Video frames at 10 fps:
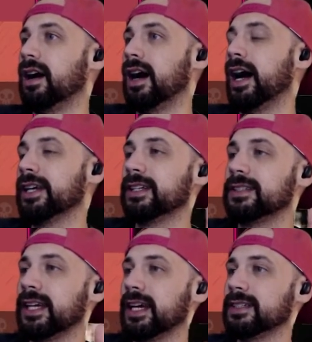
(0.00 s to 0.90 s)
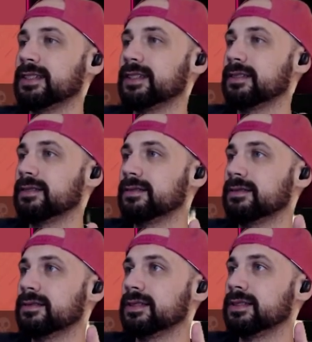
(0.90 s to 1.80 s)
I could get
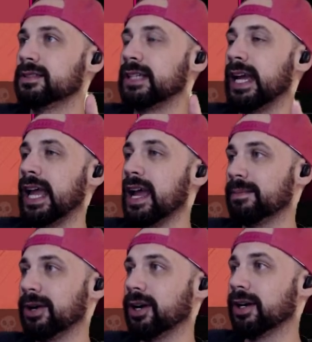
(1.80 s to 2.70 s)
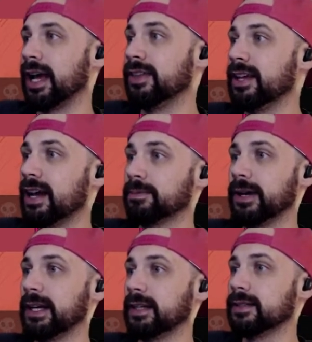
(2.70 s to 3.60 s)
the hammer and then
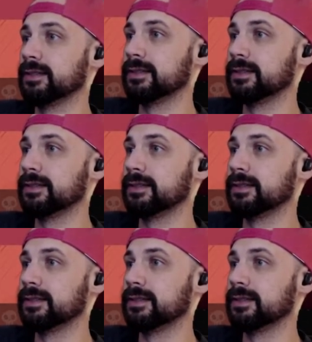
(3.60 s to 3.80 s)
upgrade it.